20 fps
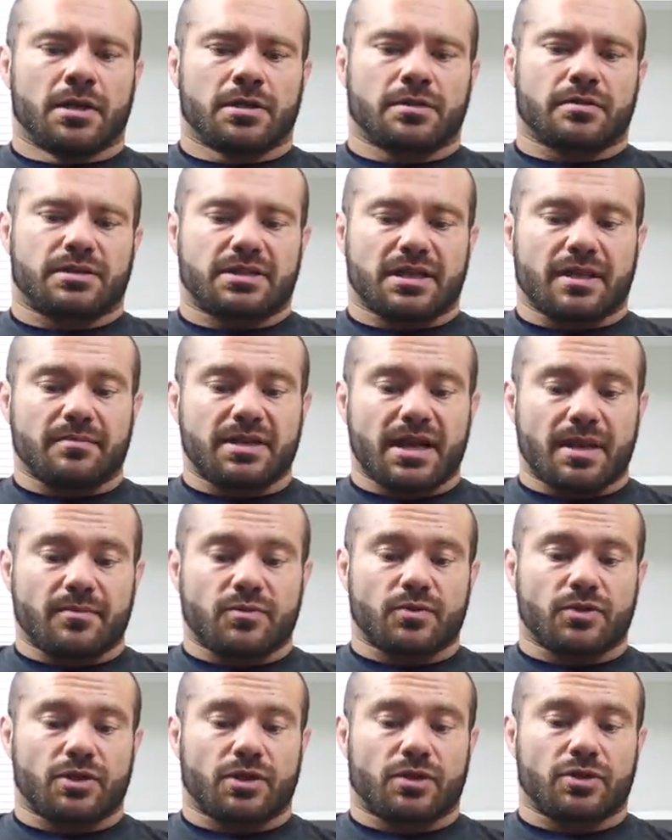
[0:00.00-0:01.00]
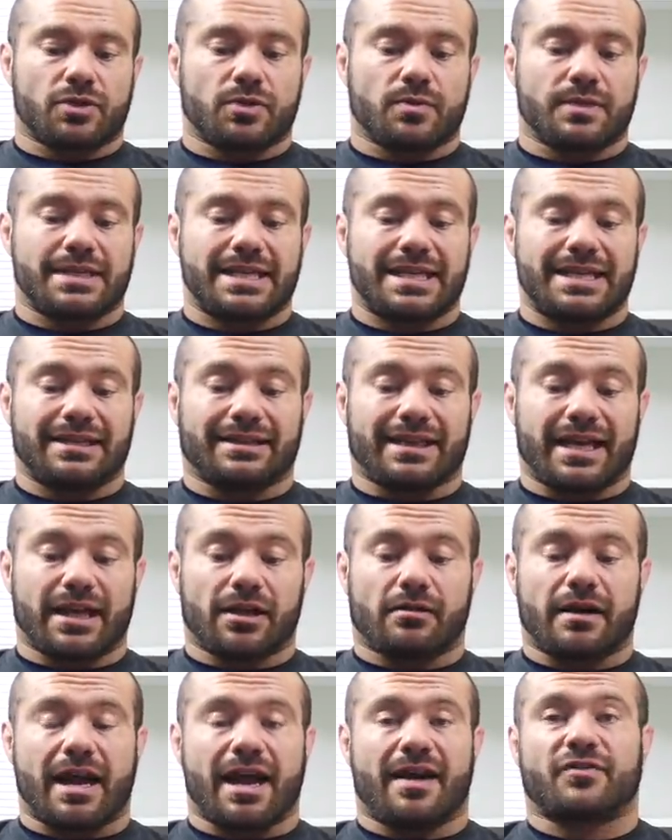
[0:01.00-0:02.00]
So sometimes what you can do is eat
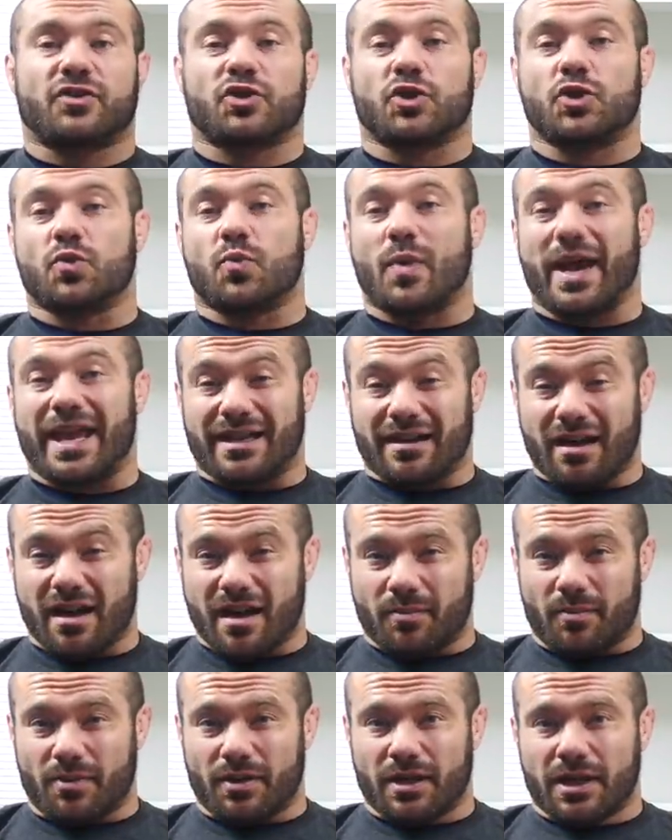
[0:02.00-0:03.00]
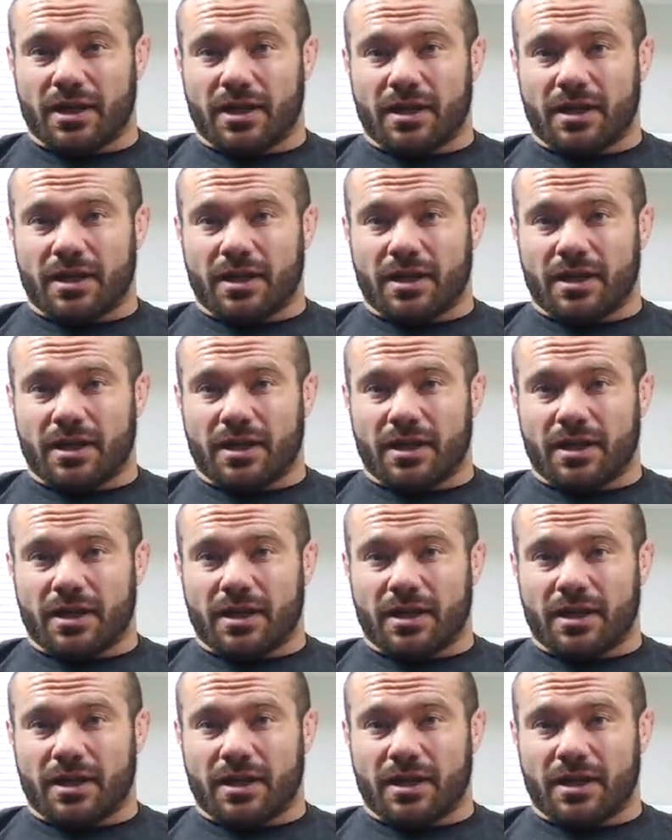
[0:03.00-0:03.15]
later after you wake up.